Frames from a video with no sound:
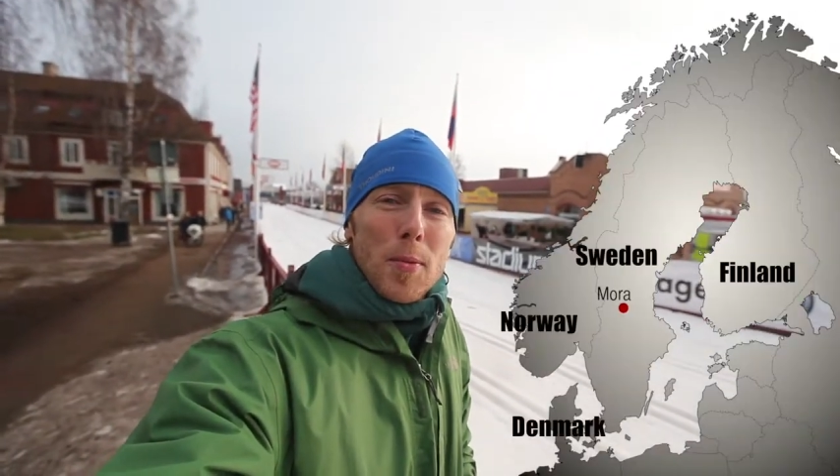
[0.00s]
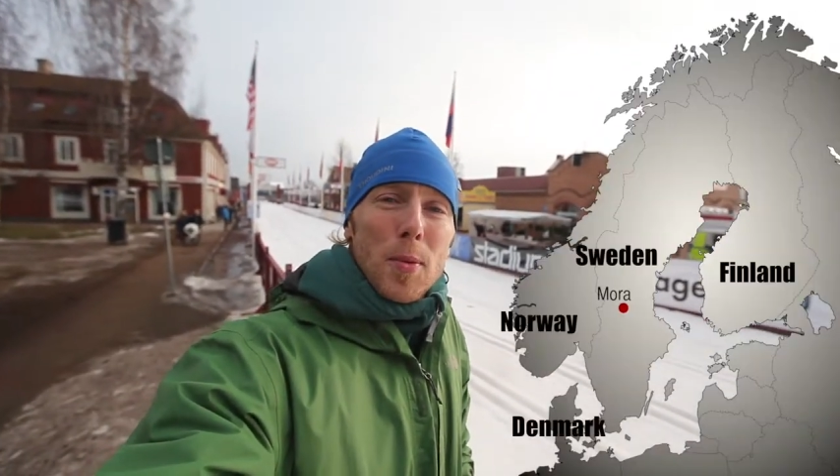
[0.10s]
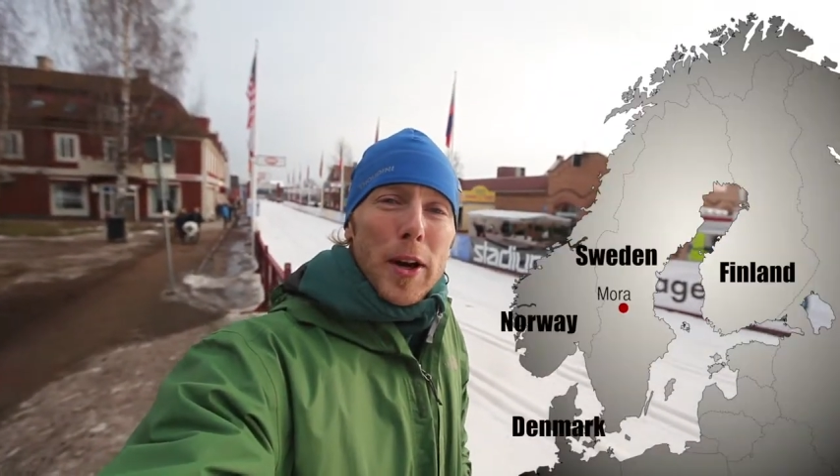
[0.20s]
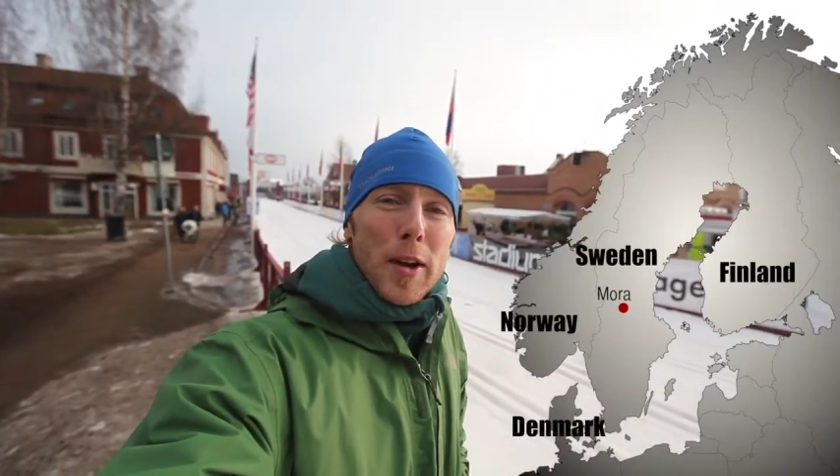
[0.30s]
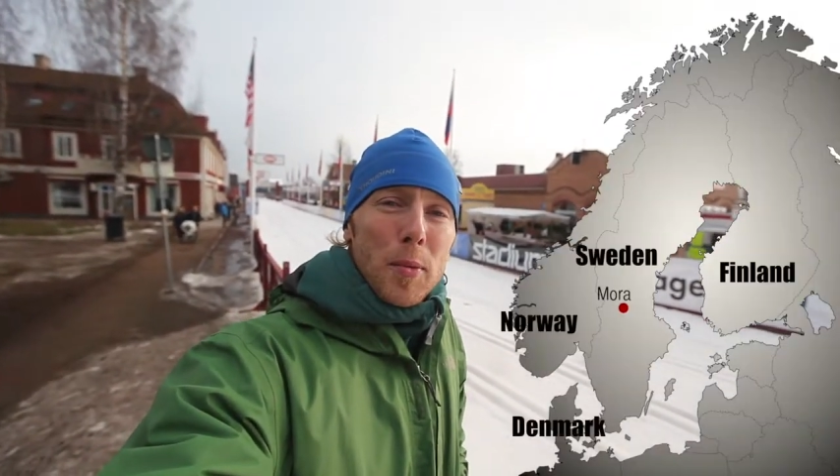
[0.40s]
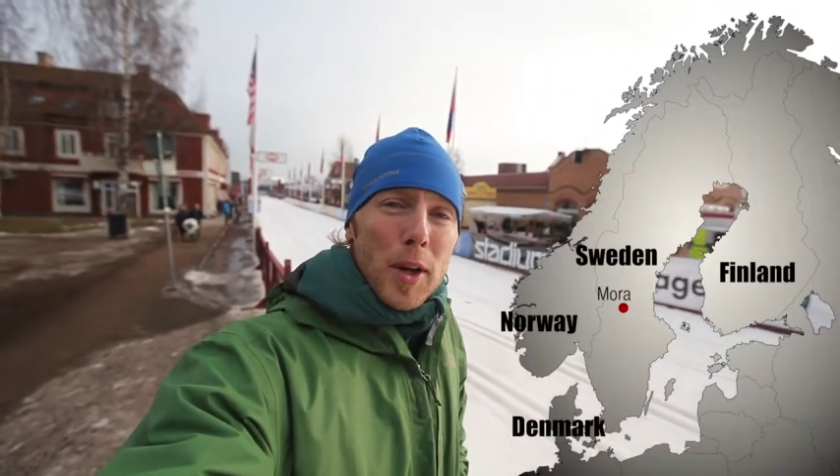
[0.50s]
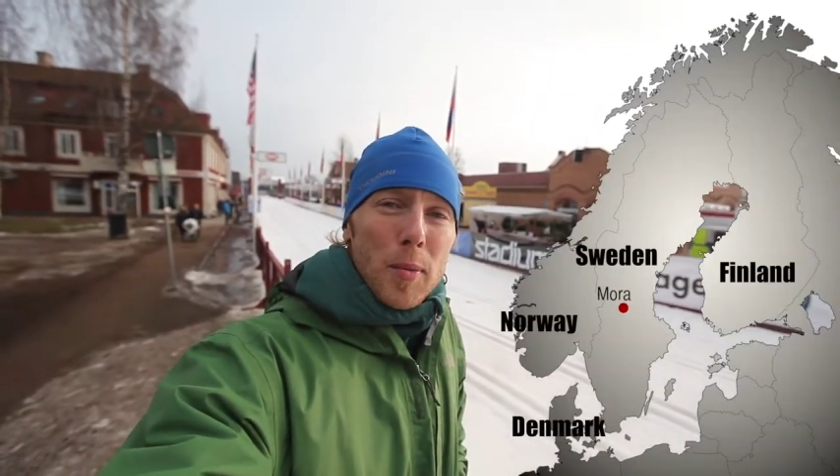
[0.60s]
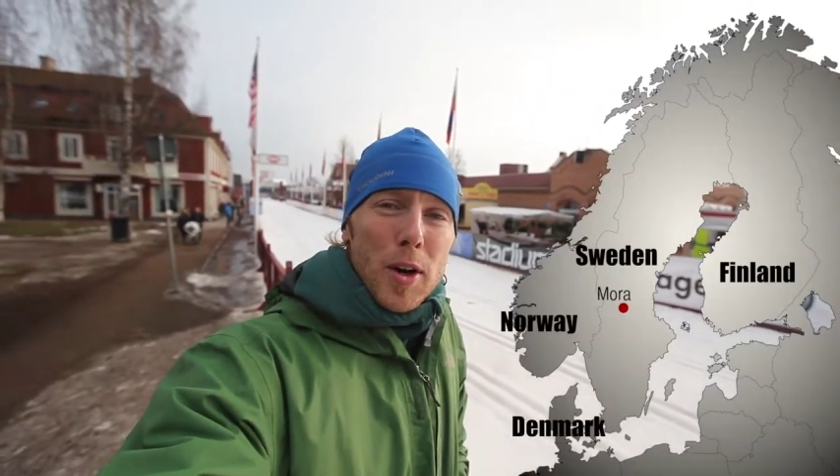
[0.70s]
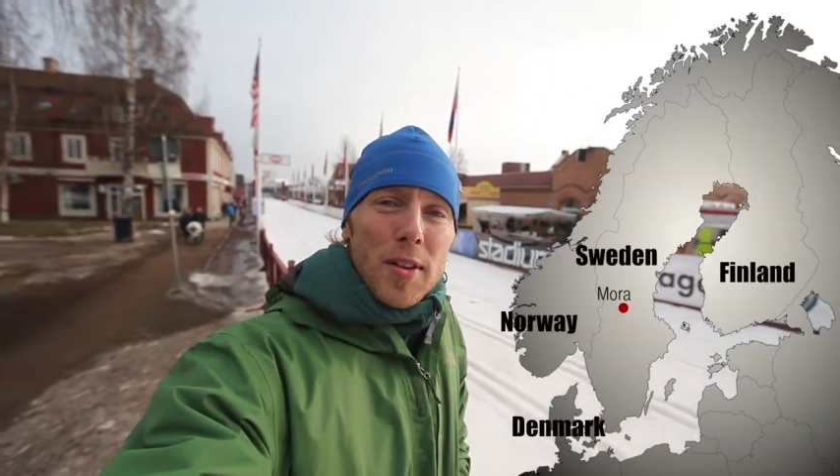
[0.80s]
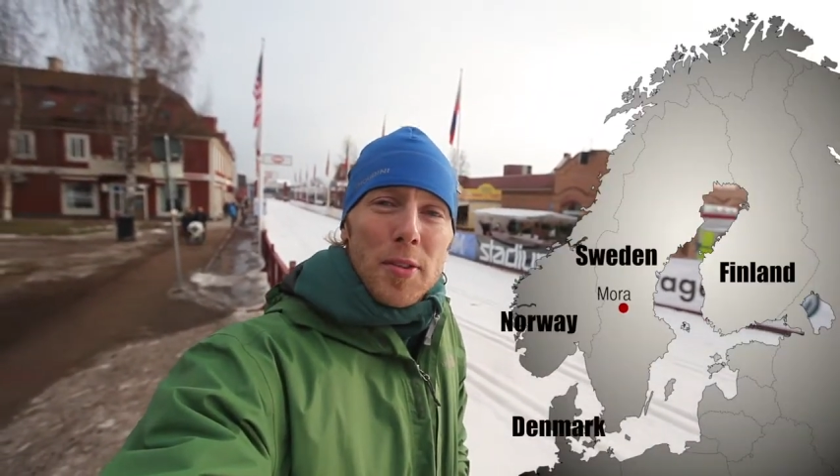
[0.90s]
where we
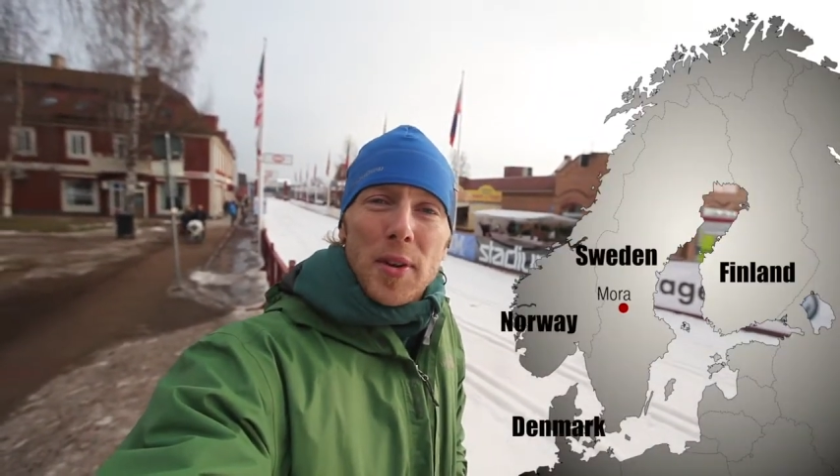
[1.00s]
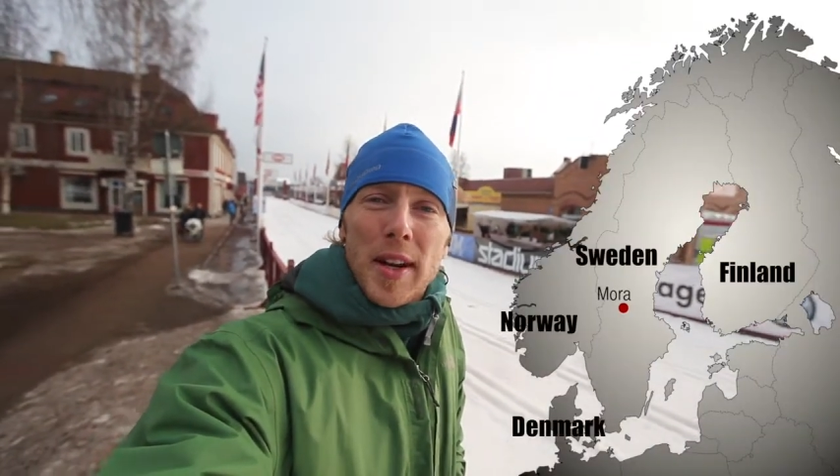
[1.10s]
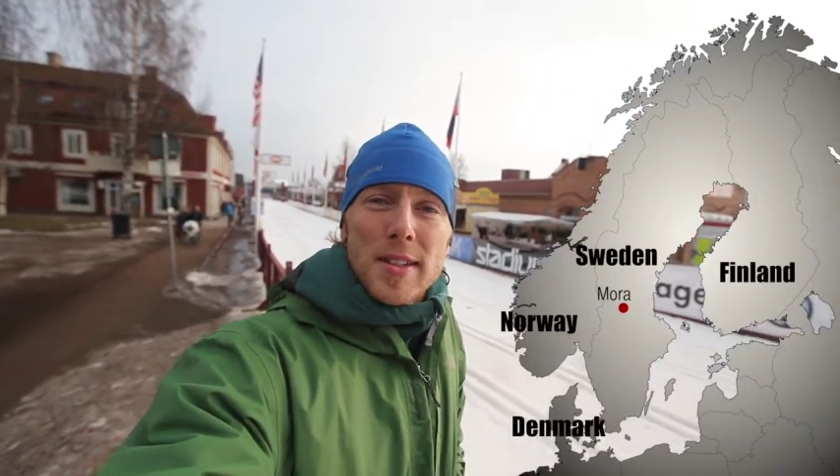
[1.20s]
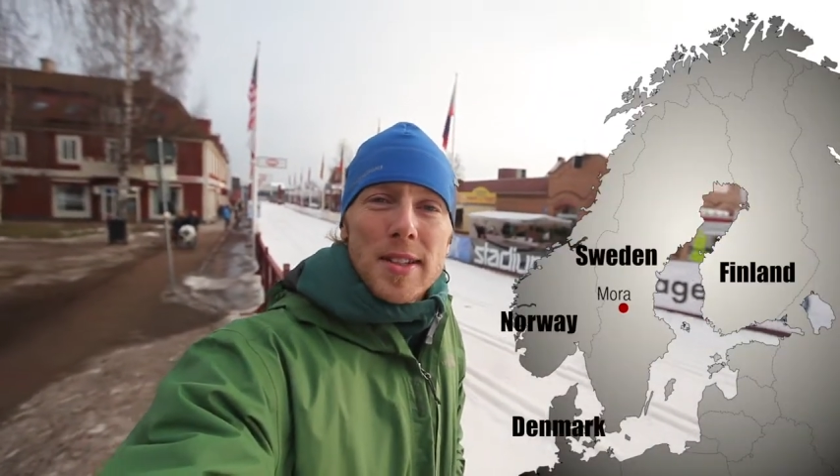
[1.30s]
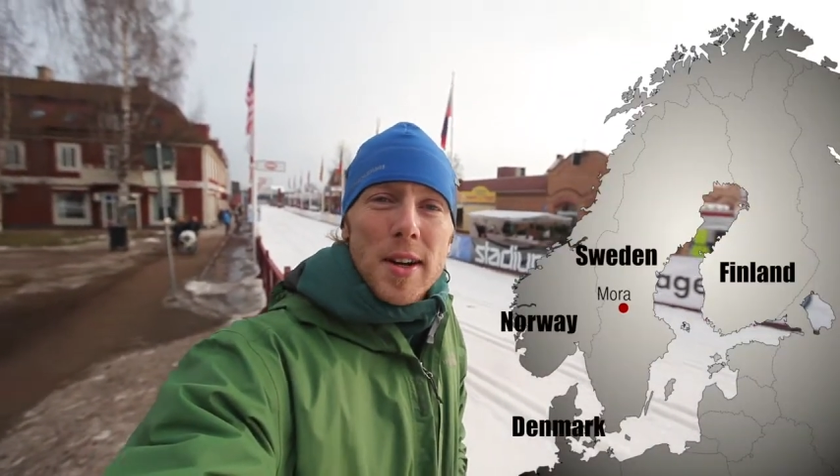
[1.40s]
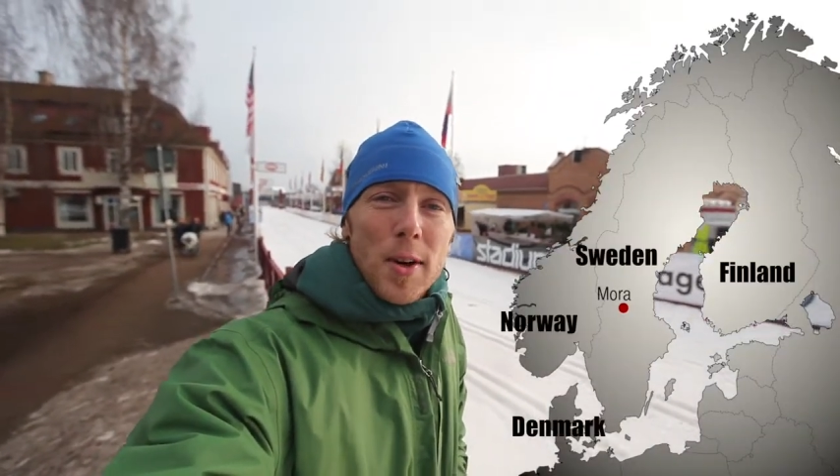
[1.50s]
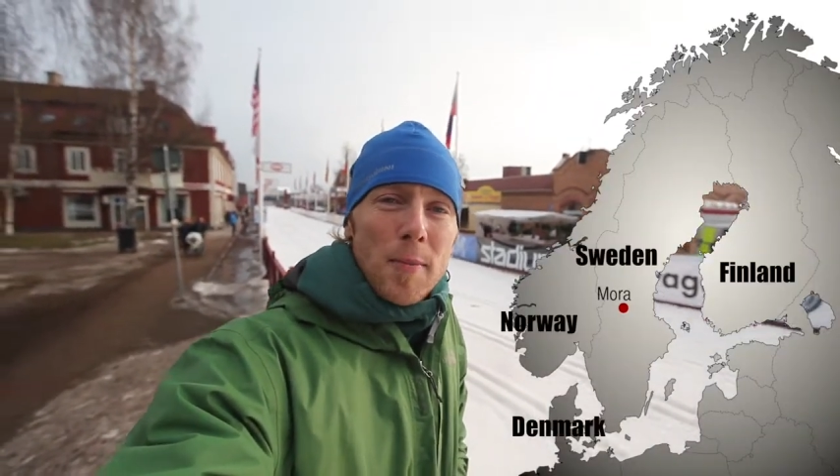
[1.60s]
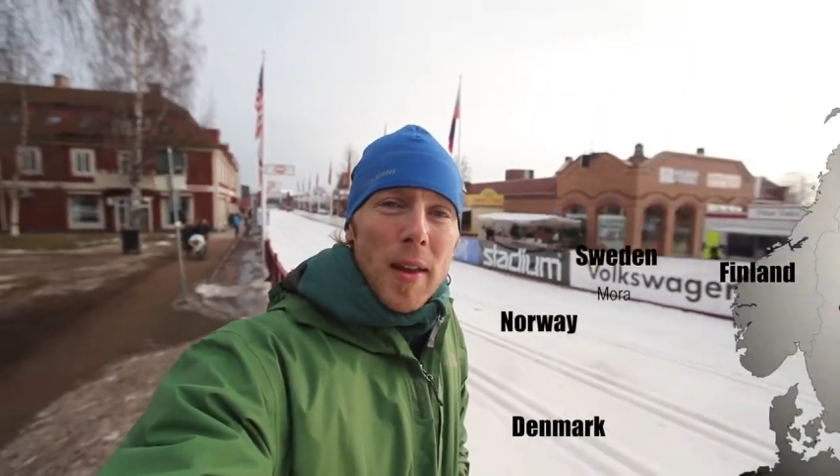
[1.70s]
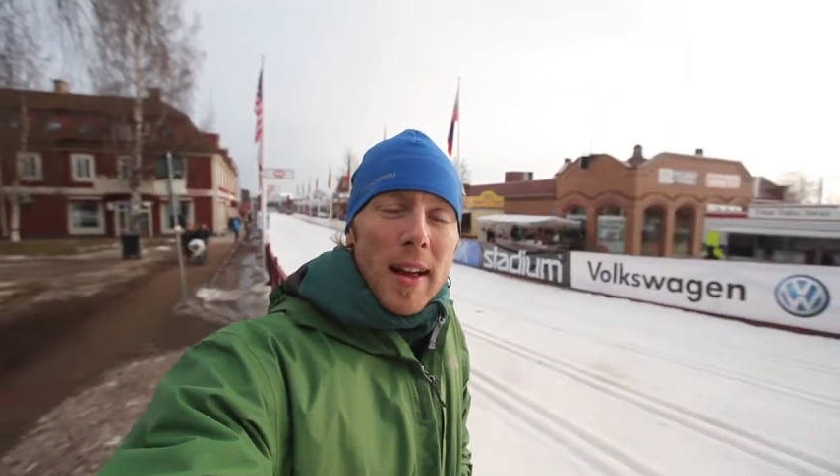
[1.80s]
were 3 years ago.